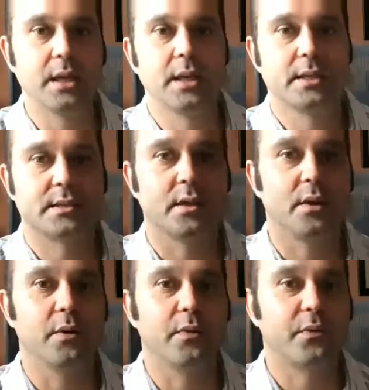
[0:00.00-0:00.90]

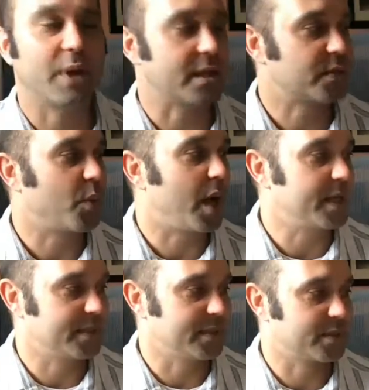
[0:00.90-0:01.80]
So frets
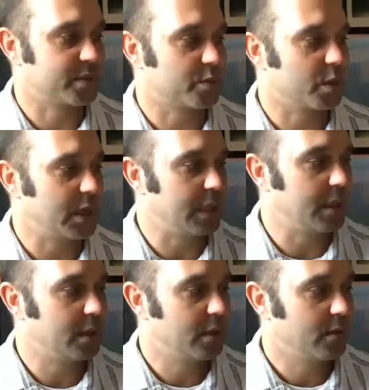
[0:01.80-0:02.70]
wise, it's 3,
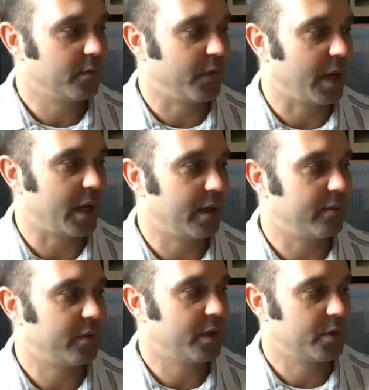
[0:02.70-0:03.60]
5,
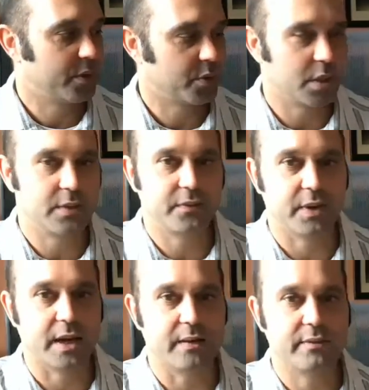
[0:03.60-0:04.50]
3,
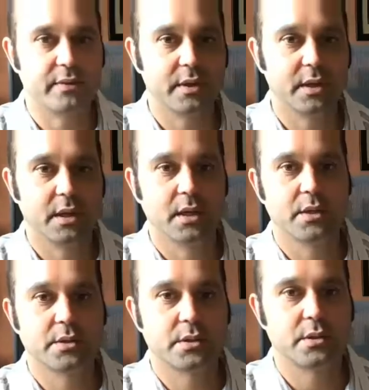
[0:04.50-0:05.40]
5,
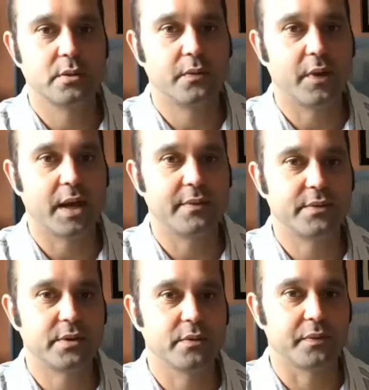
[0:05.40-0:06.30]
2,
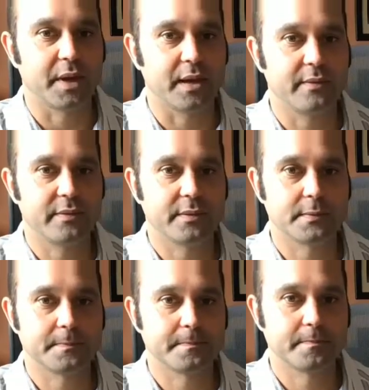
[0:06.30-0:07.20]
5, 2,
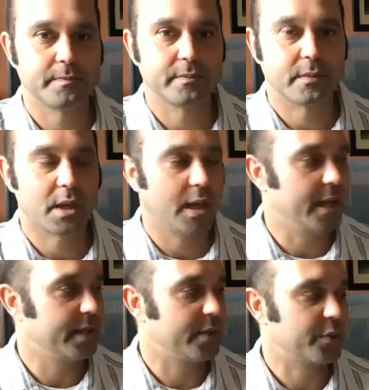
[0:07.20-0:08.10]
5,
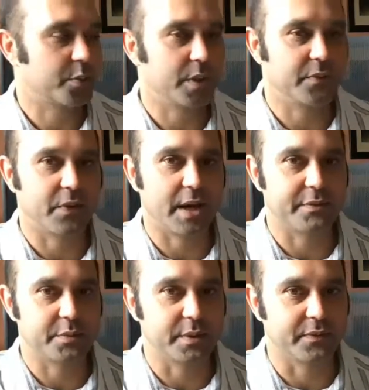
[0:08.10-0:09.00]
and then 3,
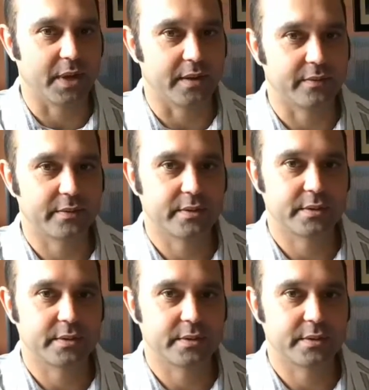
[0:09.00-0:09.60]
5, 3, 5.